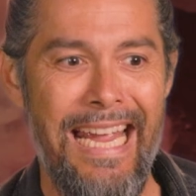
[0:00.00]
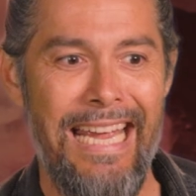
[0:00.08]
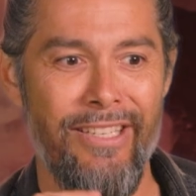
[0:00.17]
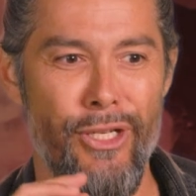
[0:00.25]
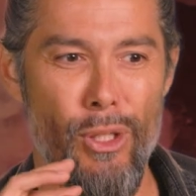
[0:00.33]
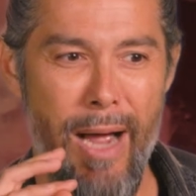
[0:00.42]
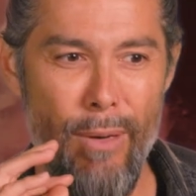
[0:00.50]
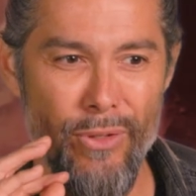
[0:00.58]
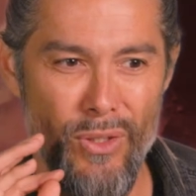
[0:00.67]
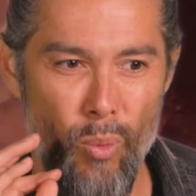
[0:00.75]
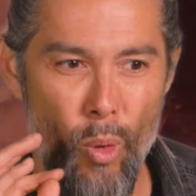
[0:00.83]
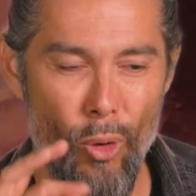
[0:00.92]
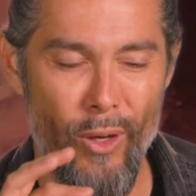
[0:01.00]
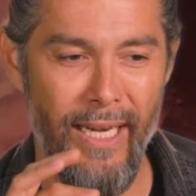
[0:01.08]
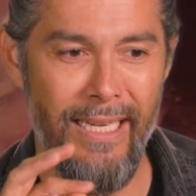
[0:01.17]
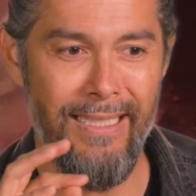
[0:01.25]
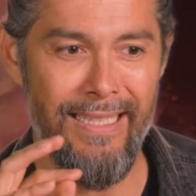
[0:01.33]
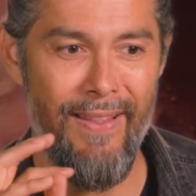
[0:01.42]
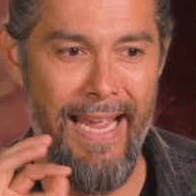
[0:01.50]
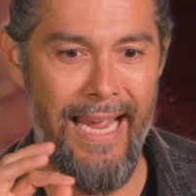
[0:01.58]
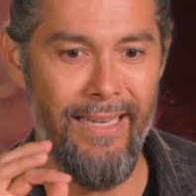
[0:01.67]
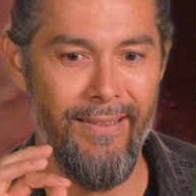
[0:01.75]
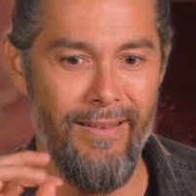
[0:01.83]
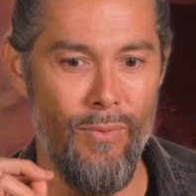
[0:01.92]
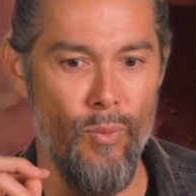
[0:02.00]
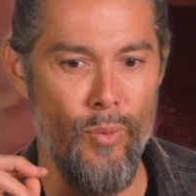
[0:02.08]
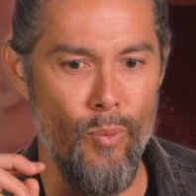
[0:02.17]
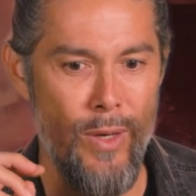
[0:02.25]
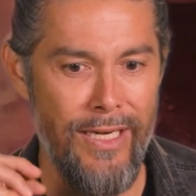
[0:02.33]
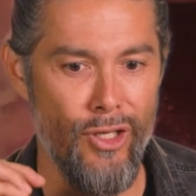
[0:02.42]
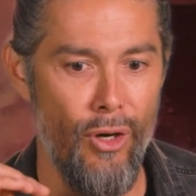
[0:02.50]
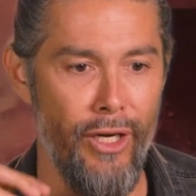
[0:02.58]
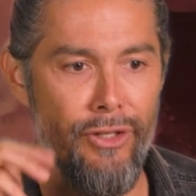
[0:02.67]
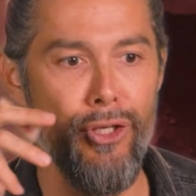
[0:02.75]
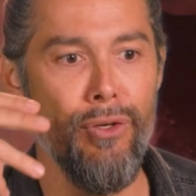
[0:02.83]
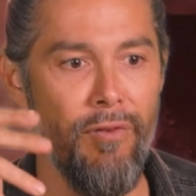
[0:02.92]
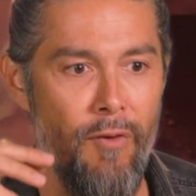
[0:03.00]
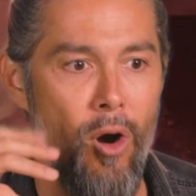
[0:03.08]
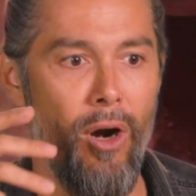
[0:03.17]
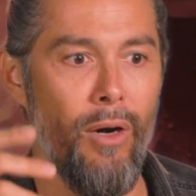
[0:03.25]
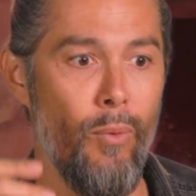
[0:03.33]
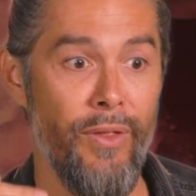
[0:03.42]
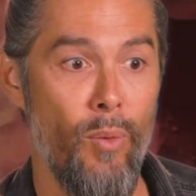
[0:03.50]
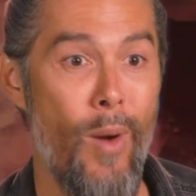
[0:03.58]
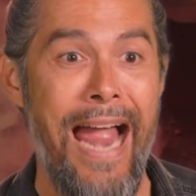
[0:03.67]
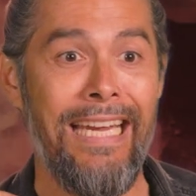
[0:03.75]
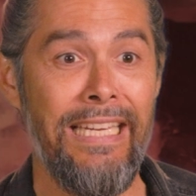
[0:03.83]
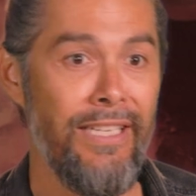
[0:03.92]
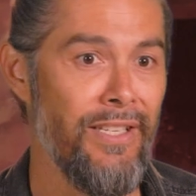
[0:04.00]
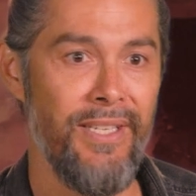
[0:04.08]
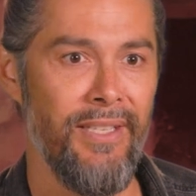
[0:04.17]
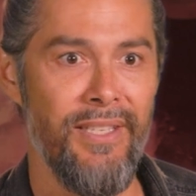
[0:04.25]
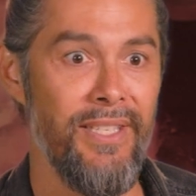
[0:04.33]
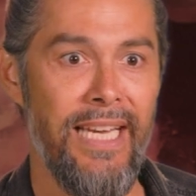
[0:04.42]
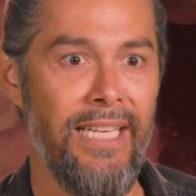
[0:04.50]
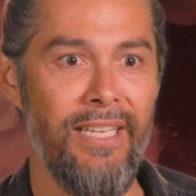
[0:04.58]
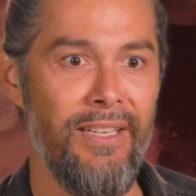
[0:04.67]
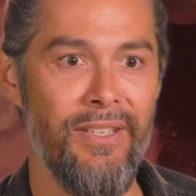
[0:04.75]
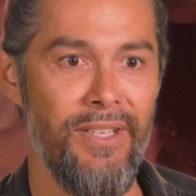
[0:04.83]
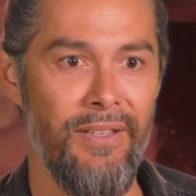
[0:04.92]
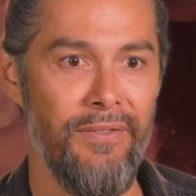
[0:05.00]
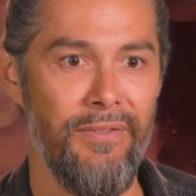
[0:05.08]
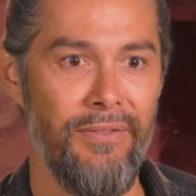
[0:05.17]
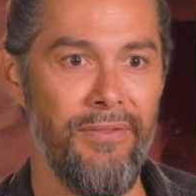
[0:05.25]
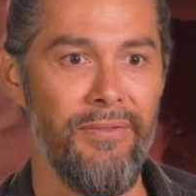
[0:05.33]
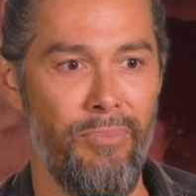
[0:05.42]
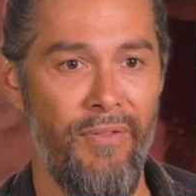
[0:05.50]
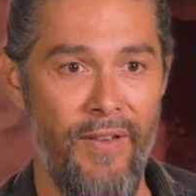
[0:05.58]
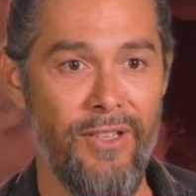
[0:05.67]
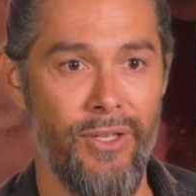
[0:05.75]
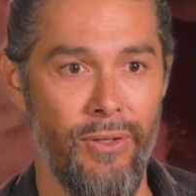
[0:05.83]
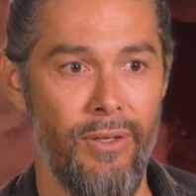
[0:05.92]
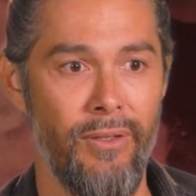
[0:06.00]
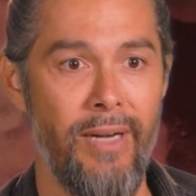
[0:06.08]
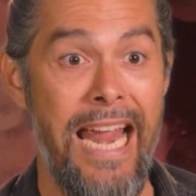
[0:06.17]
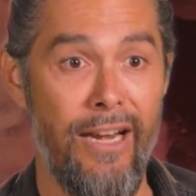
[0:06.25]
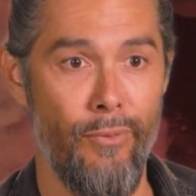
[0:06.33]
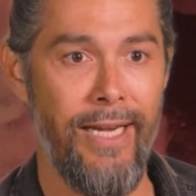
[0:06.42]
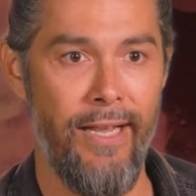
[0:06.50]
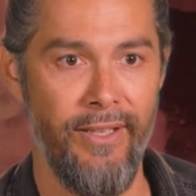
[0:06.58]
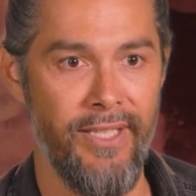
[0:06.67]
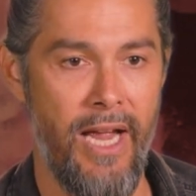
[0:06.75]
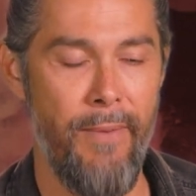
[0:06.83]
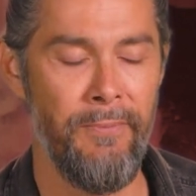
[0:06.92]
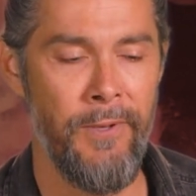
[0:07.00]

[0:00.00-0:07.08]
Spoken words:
And so I was worried that we took it too far with the wackiness and the zaniness of Professor Henry at the time.